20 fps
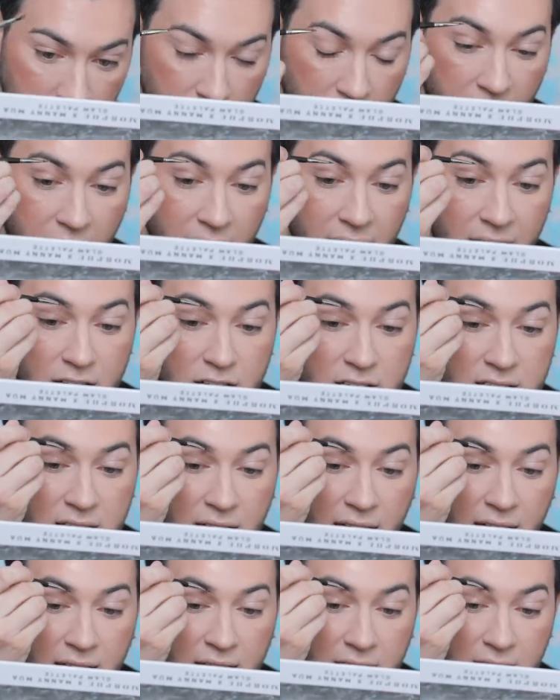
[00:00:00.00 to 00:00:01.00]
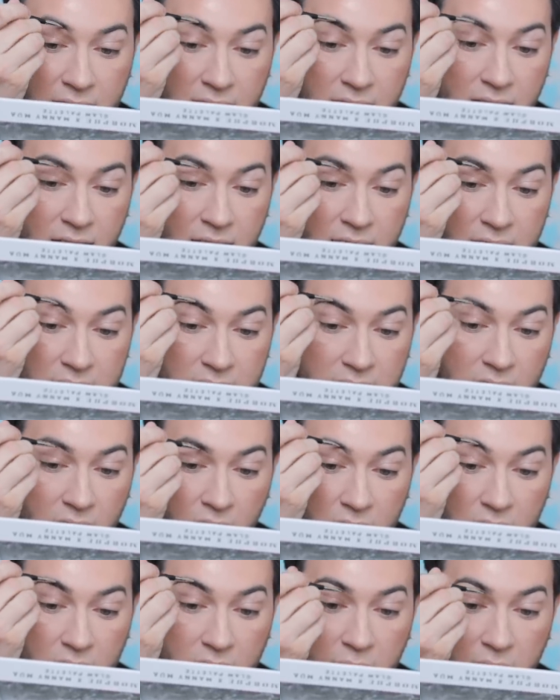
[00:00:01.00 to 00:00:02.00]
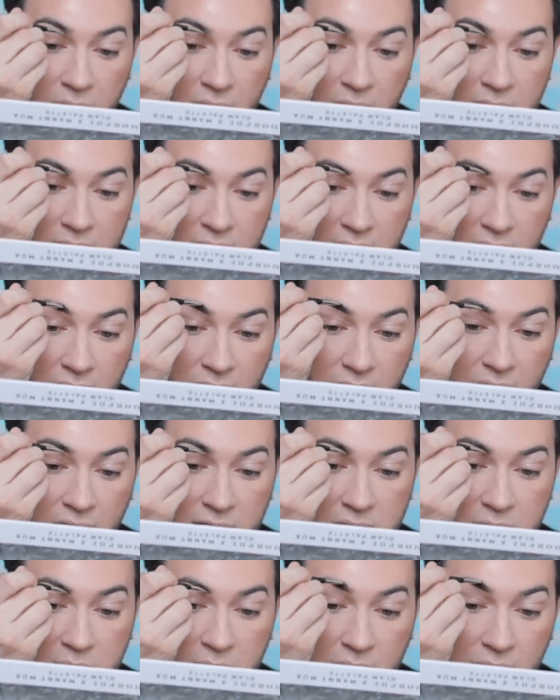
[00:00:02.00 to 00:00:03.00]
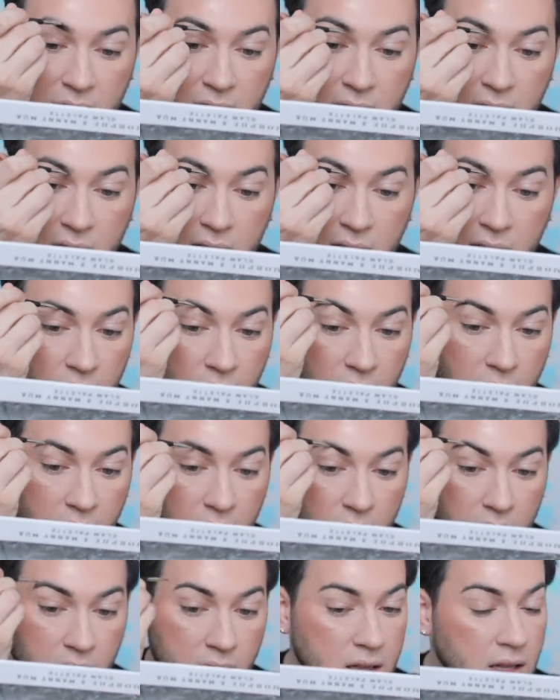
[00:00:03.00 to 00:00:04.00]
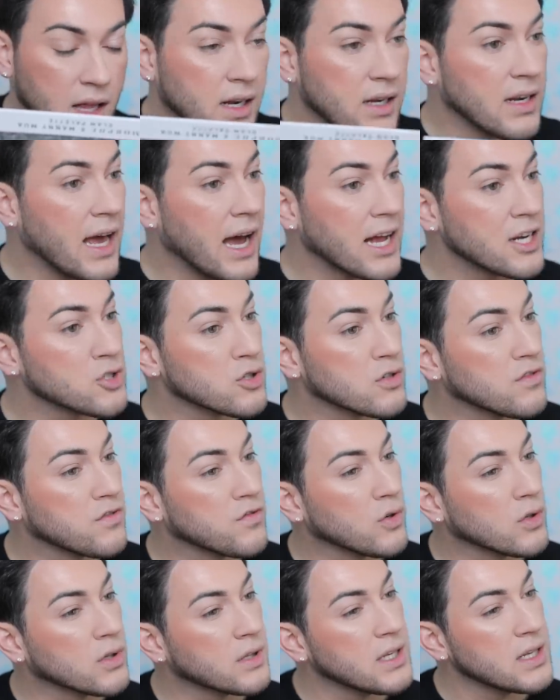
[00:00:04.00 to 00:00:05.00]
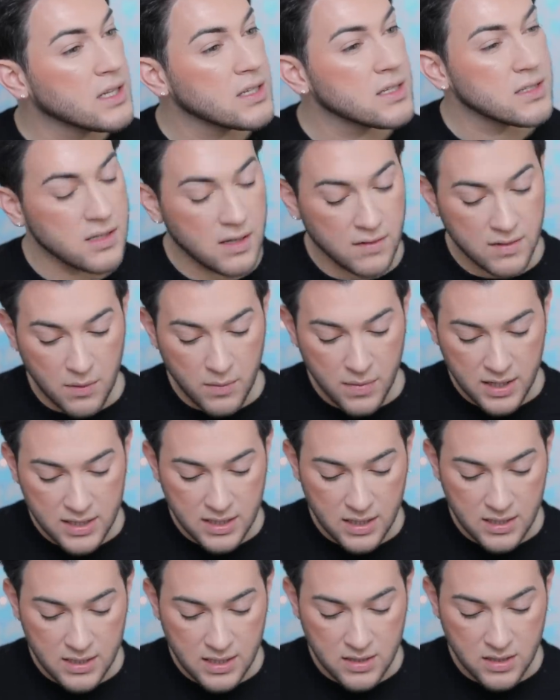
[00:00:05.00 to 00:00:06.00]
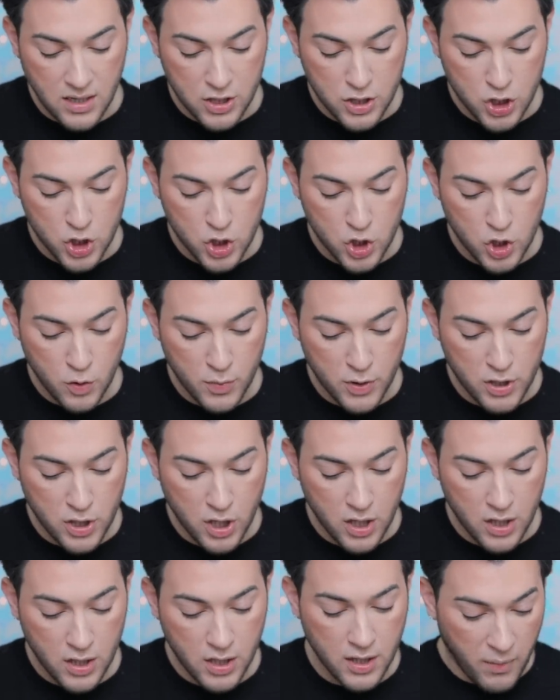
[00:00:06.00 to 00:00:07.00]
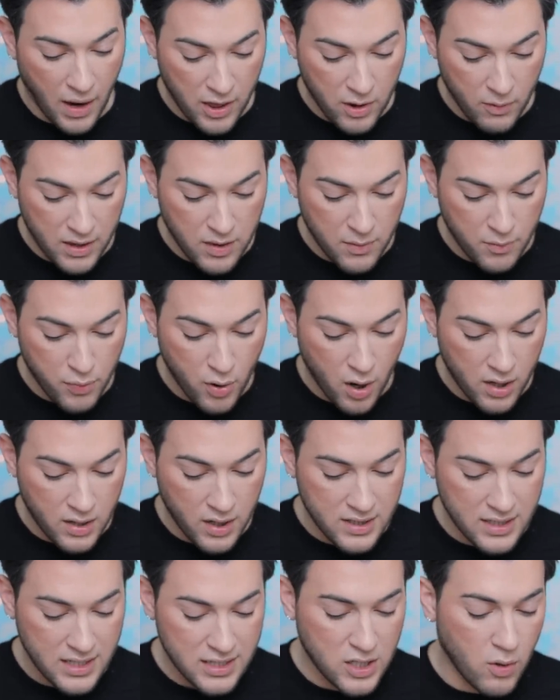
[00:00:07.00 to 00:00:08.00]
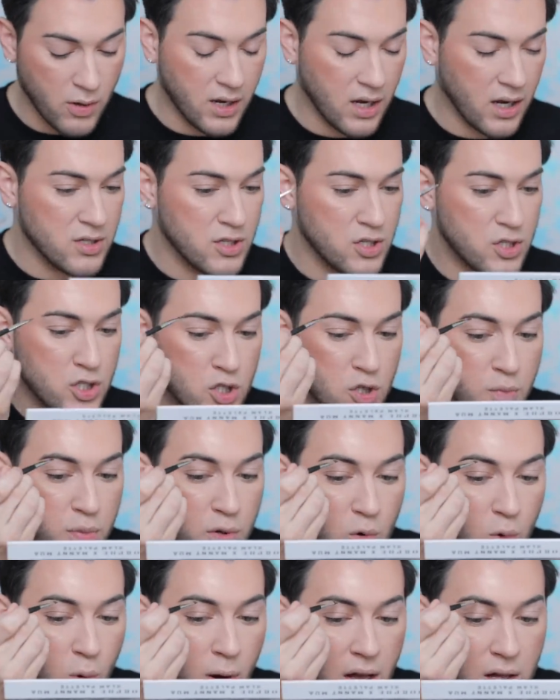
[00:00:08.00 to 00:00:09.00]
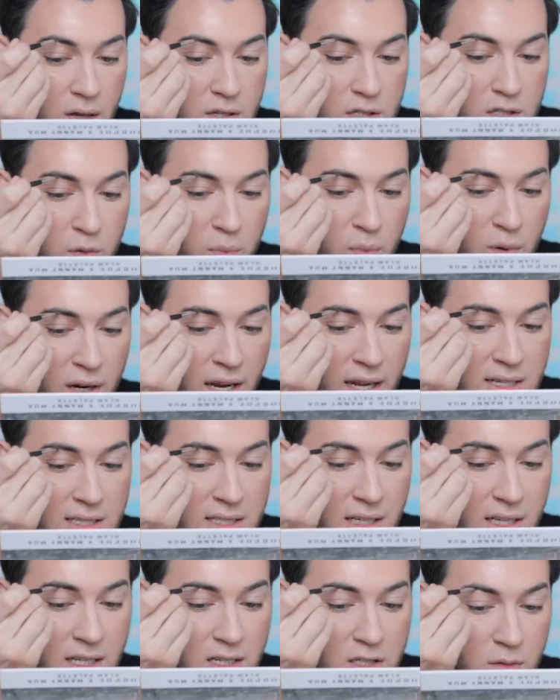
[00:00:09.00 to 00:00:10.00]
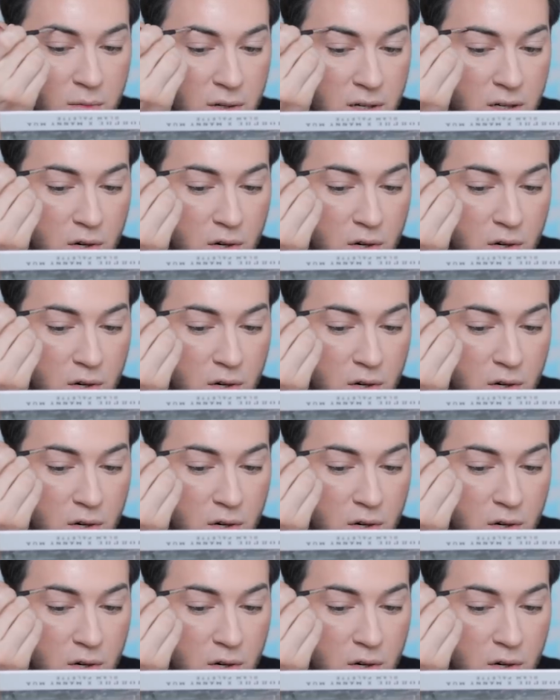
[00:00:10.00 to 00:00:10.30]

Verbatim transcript: I kinda just like this color because it kind of gives me a like natural fullness, if that makes sense. It's not super dark. By the way, the product is going on super well, super nicely, super